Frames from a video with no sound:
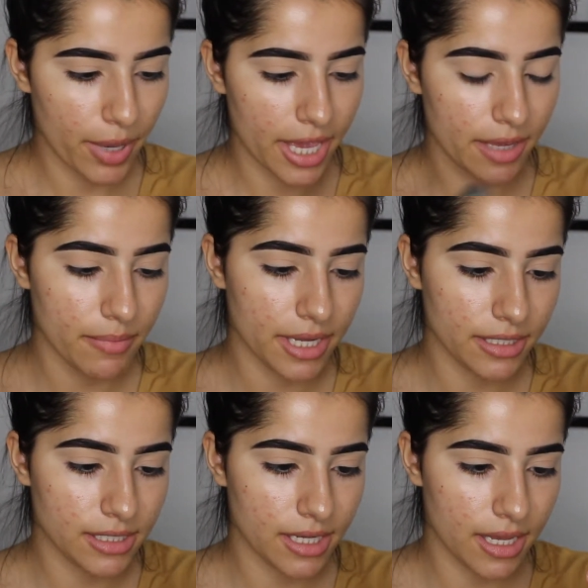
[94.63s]

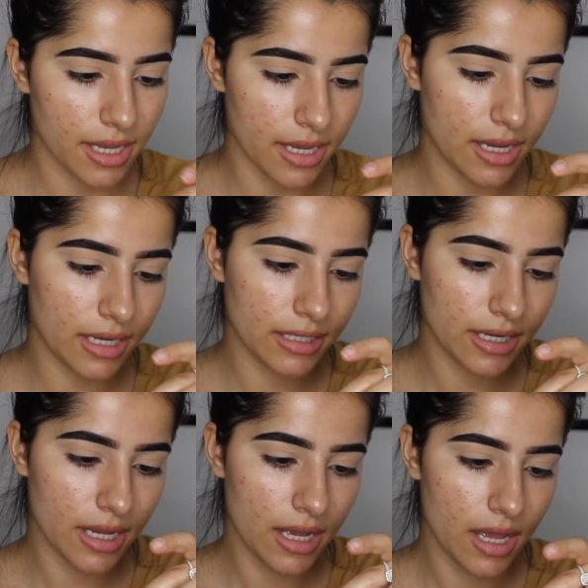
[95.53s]
pigment
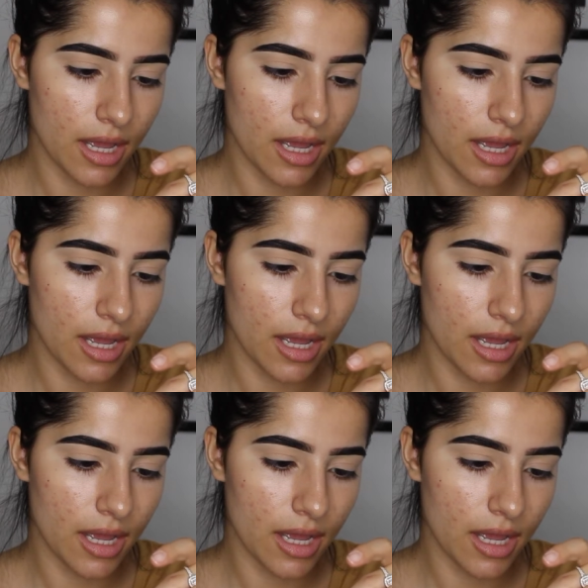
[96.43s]
in